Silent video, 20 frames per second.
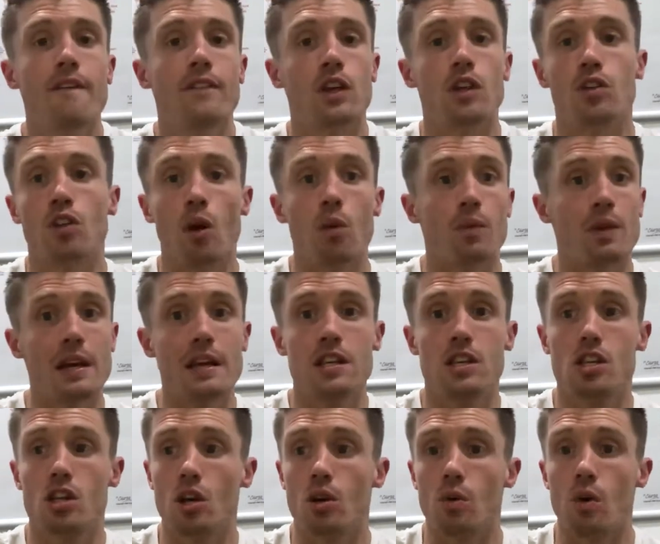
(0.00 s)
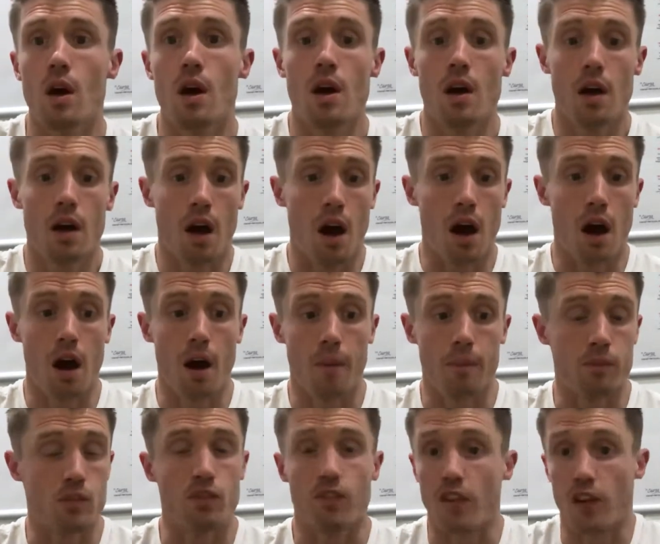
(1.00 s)
You don't need to
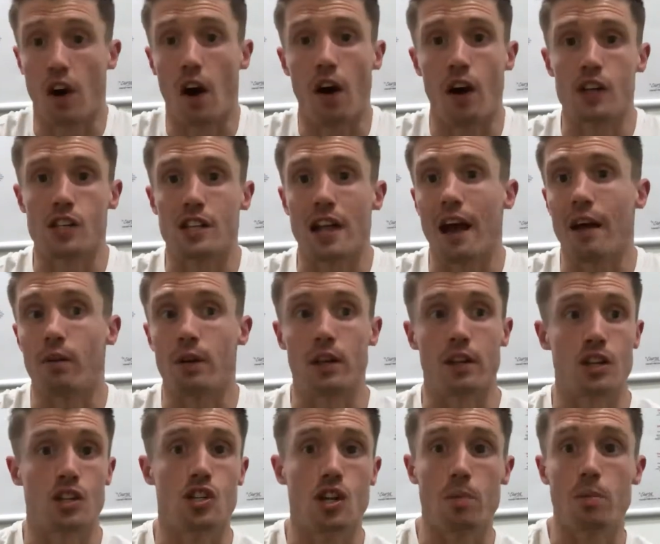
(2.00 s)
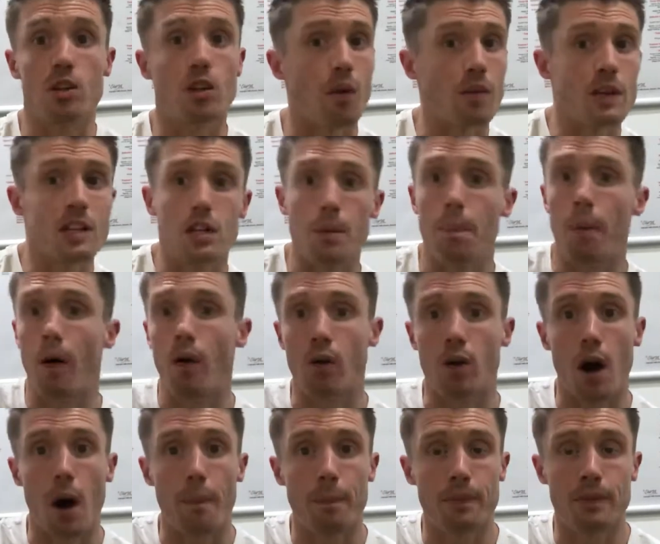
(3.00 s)
for guys now in the gym, you don't need to
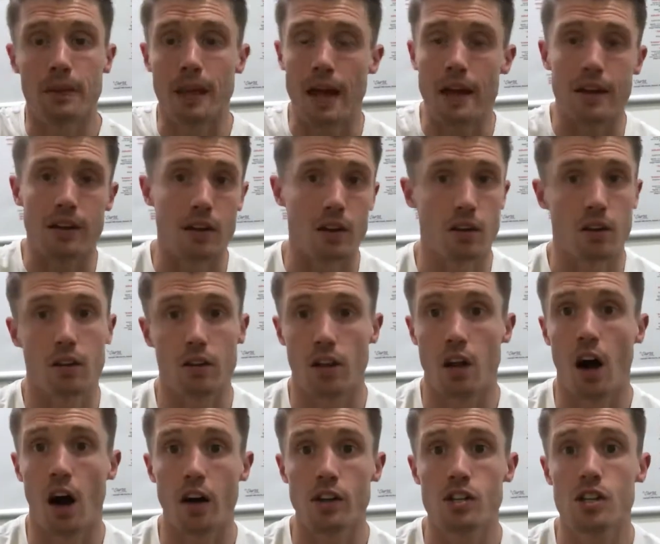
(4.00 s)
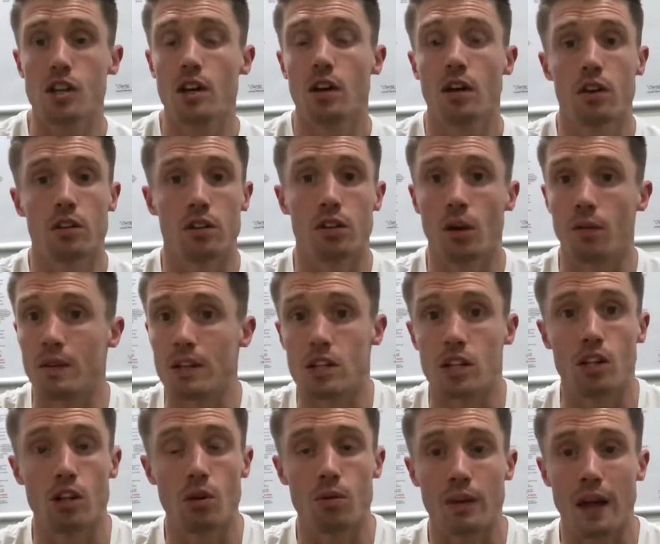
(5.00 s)
bulk up then cut. You don't need
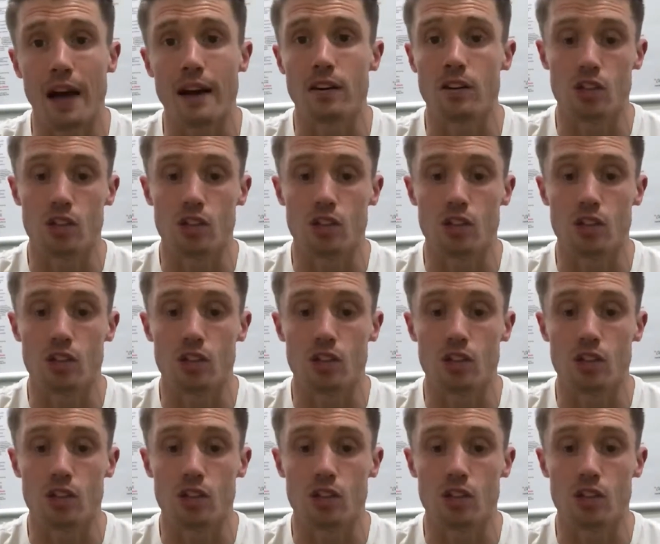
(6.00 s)
to do that.